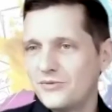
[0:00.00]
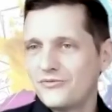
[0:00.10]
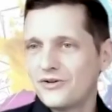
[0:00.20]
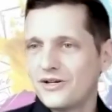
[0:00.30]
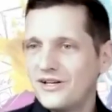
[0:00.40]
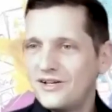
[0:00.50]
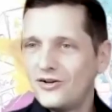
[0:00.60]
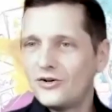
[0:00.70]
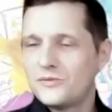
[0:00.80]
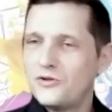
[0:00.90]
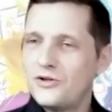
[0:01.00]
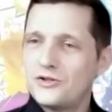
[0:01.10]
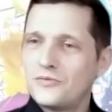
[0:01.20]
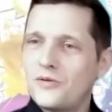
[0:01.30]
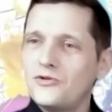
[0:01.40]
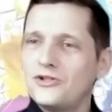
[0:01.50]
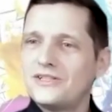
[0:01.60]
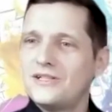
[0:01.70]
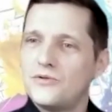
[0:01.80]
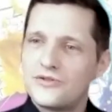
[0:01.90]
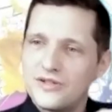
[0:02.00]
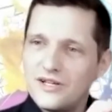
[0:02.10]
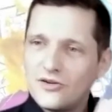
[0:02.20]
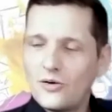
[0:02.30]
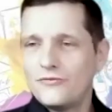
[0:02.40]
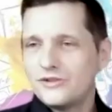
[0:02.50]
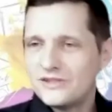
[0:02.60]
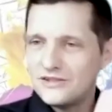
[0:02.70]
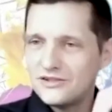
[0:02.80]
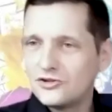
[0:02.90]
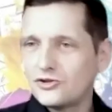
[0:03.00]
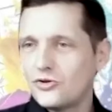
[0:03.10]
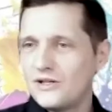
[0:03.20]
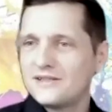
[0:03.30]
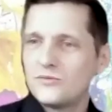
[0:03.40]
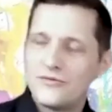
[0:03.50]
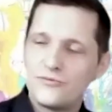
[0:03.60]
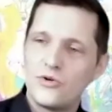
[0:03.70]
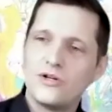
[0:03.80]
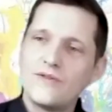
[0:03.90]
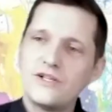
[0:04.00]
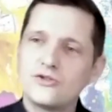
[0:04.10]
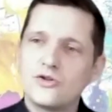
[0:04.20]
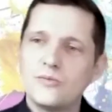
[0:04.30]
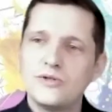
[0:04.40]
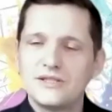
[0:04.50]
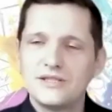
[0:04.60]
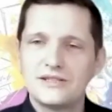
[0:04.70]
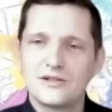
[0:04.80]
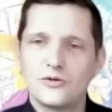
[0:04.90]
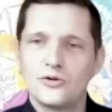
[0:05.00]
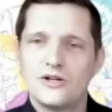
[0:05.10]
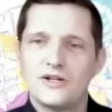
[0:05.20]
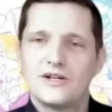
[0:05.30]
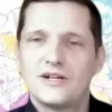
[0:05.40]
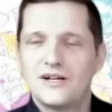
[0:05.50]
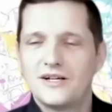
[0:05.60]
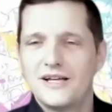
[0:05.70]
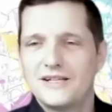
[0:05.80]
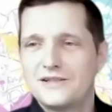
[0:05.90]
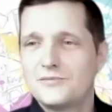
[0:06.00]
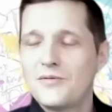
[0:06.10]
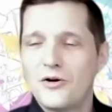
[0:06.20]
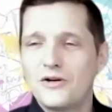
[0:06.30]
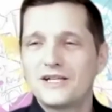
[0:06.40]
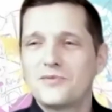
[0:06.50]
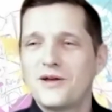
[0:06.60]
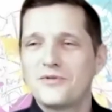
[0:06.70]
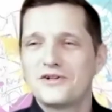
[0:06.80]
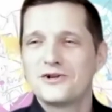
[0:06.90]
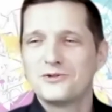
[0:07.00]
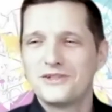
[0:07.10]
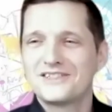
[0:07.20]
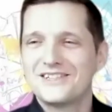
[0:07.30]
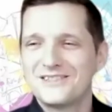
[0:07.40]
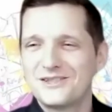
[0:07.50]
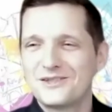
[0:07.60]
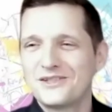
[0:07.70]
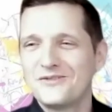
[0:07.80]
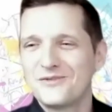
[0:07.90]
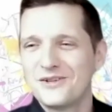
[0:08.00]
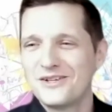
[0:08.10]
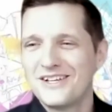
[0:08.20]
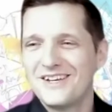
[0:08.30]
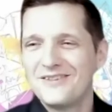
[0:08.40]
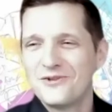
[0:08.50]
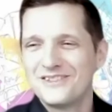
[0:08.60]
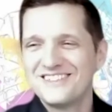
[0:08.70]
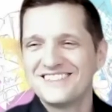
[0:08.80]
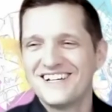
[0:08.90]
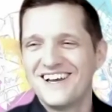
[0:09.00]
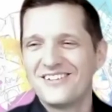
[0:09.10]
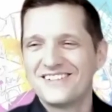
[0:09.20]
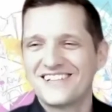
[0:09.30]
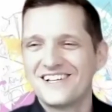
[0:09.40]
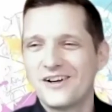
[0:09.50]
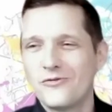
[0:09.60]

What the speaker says: We have a entrepreneurship community with conferences and journals, and we have more innovation community. So yeah, this may be our next paper, Joe, to discuss this even in further detail, how this can.